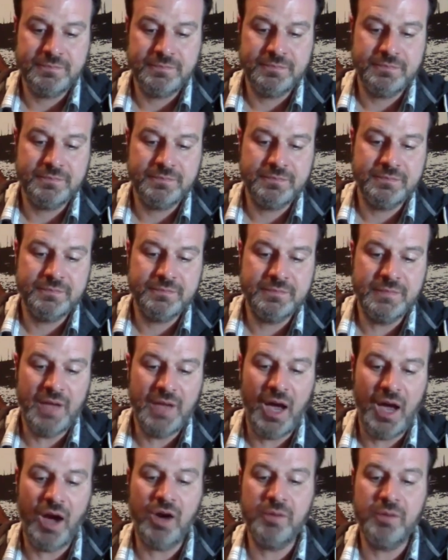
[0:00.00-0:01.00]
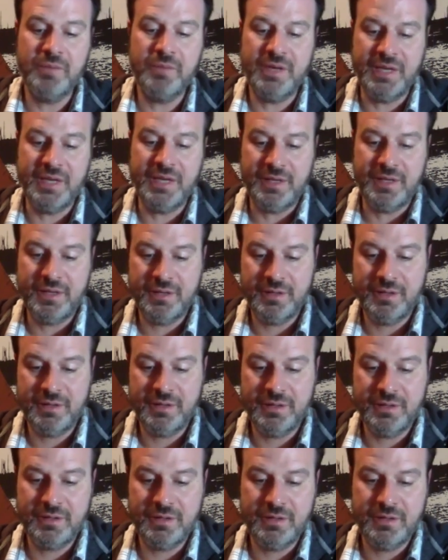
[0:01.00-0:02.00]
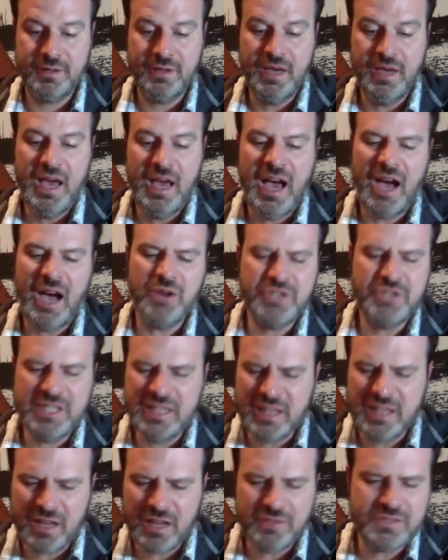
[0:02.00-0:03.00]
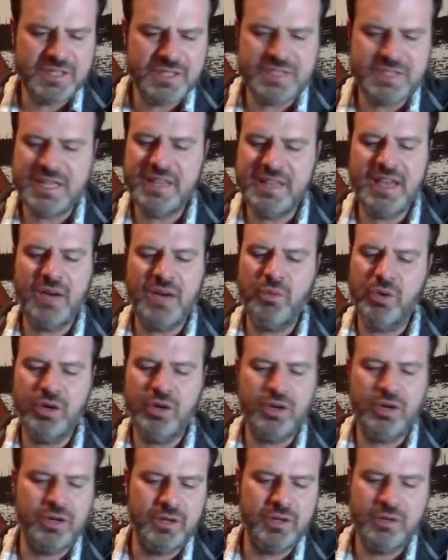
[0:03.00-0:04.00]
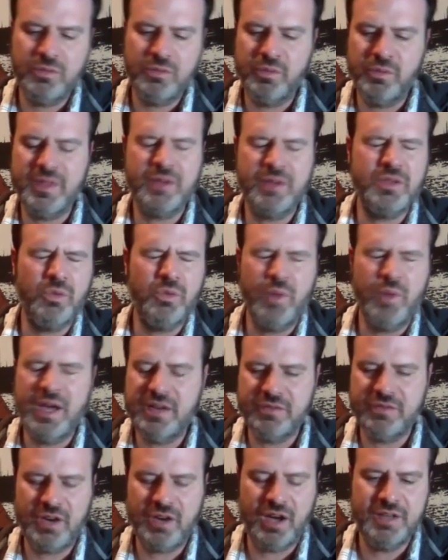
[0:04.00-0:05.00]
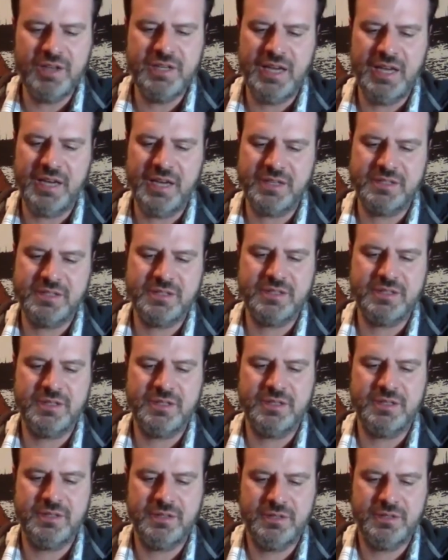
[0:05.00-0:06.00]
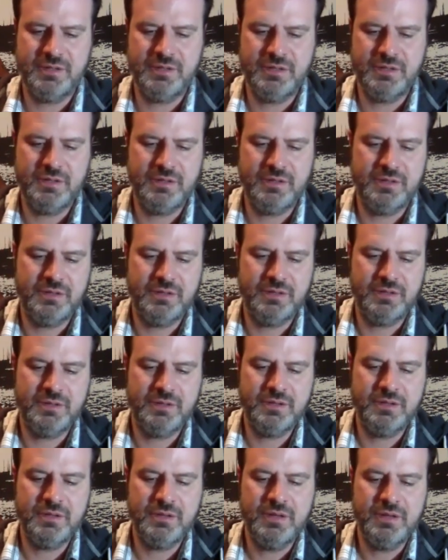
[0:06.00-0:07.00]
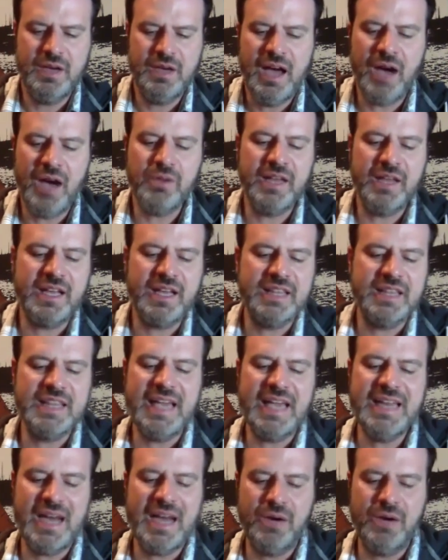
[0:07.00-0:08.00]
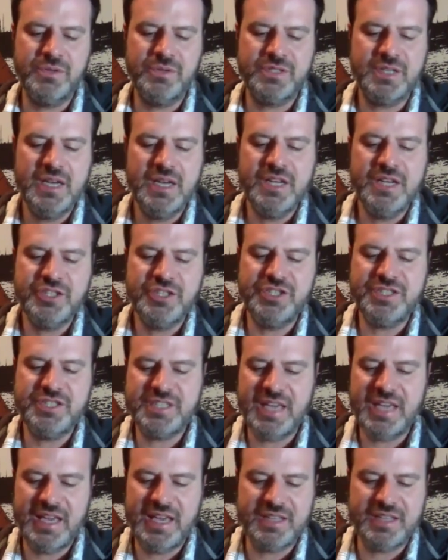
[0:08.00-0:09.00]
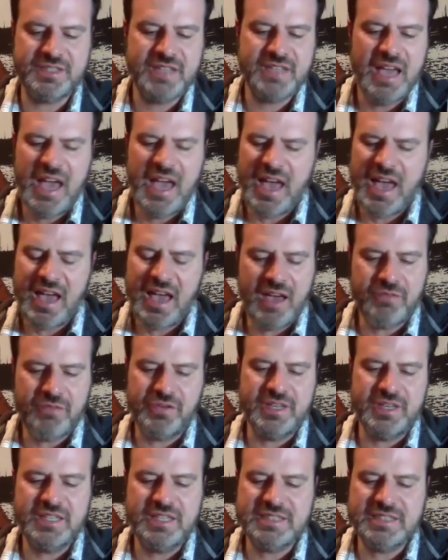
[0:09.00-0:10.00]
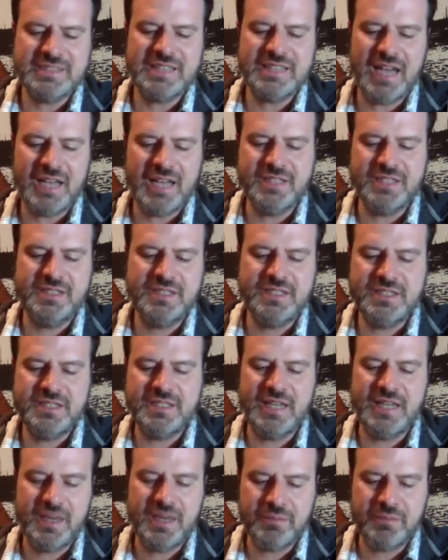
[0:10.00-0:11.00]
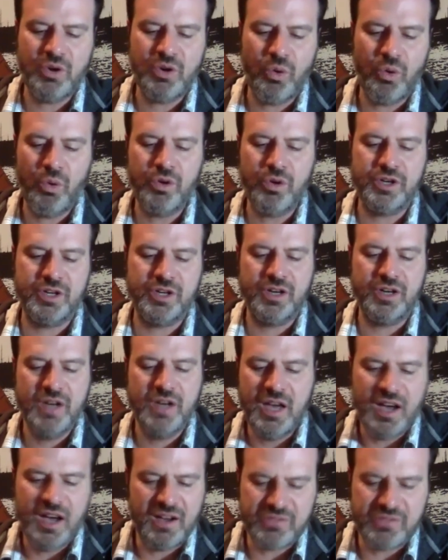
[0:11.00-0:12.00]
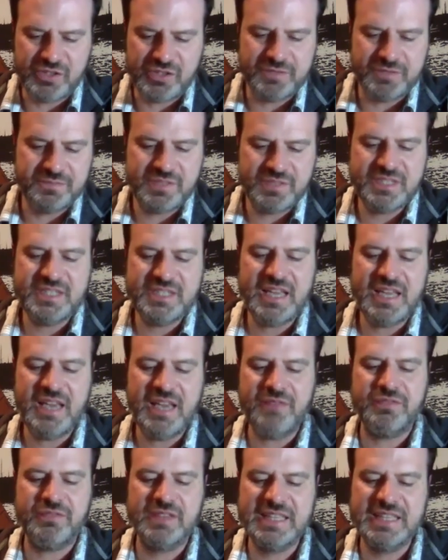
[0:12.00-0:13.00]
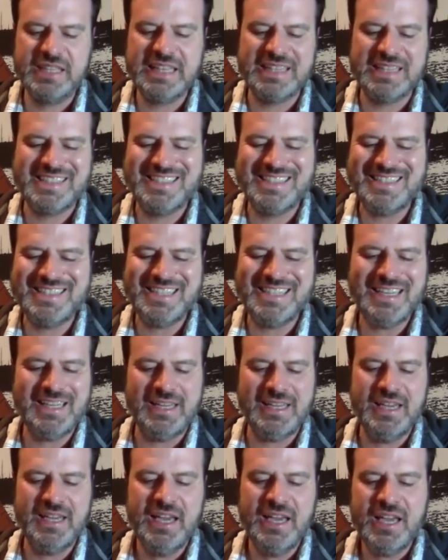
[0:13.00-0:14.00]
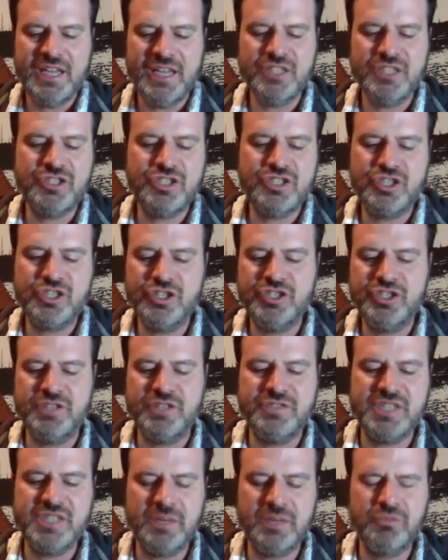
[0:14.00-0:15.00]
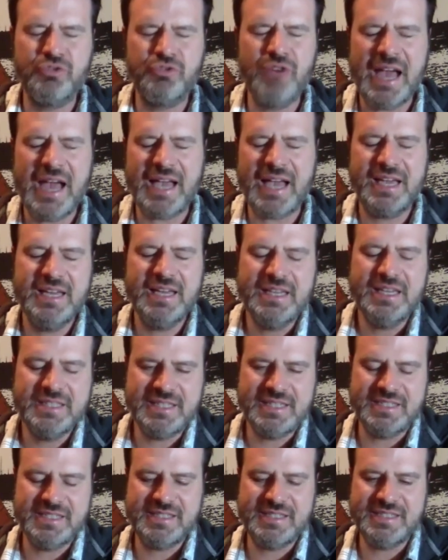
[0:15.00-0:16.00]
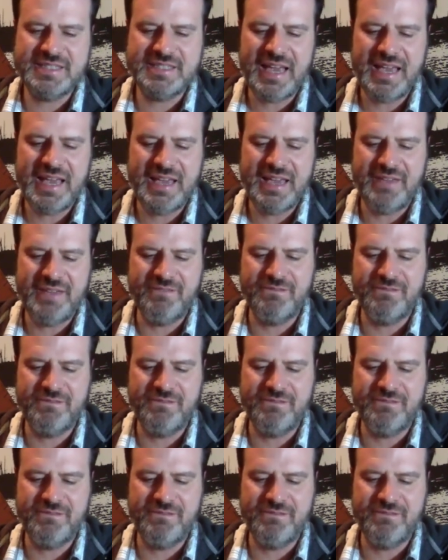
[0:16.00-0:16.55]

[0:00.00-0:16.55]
Harmony. How she loves to say that word without the weight of context. How, like a lighthouse, she scans every goddamn corner of her safe little sea in search of some wreck to save